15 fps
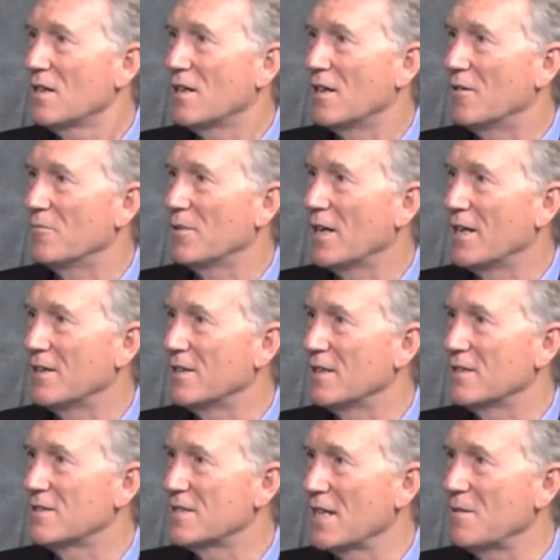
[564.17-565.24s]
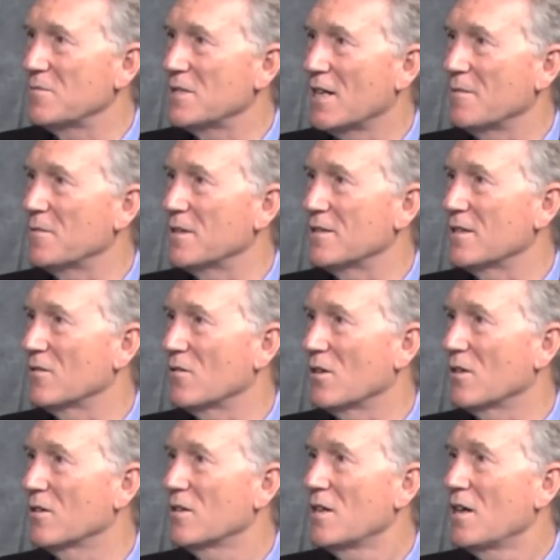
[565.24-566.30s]
Um, and at the same time, that there
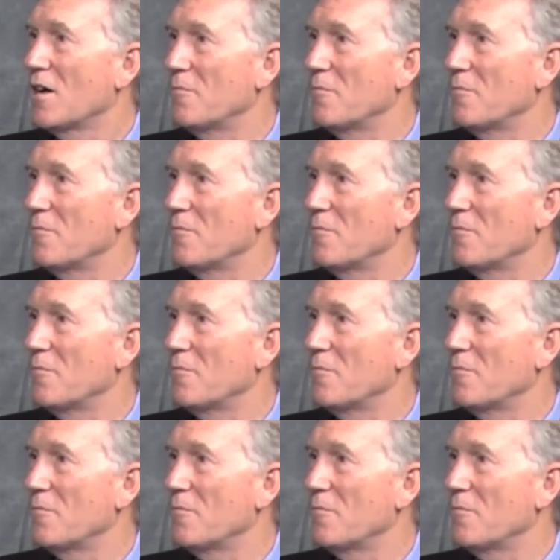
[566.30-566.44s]
are